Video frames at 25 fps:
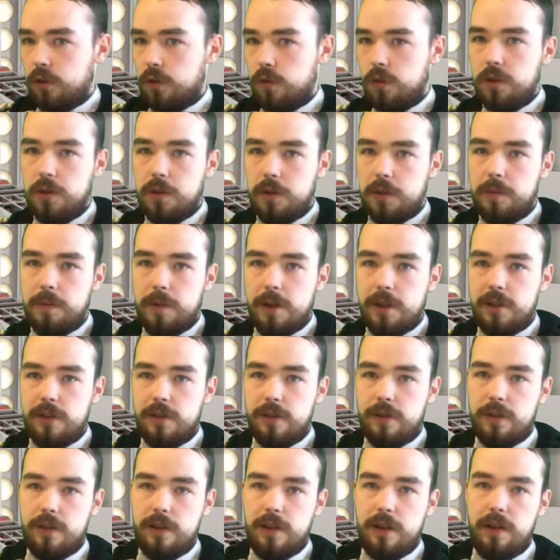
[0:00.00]
Christmas
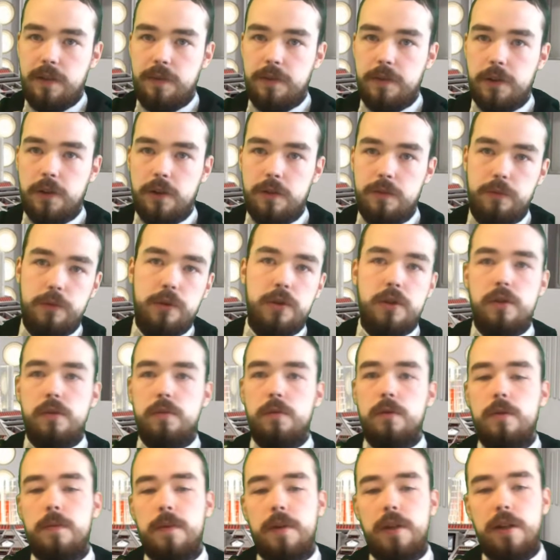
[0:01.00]
special left off, which is
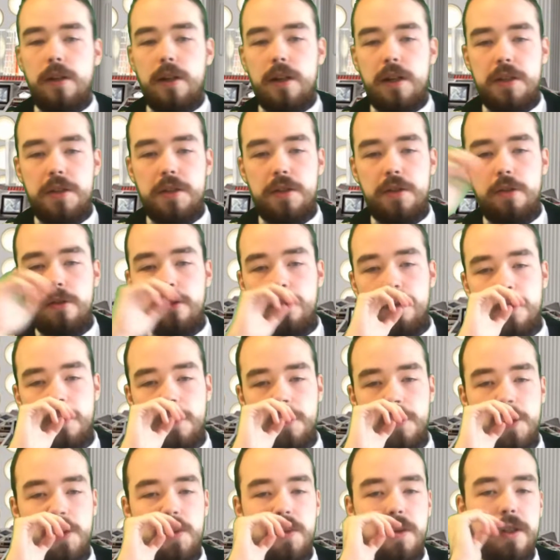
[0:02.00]
what we last saw.
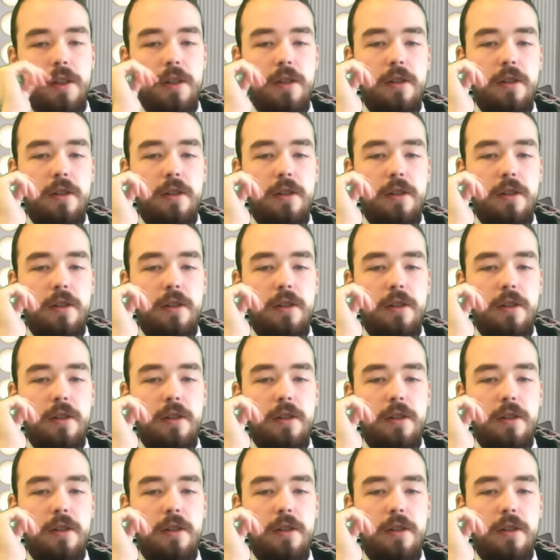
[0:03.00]
Jodie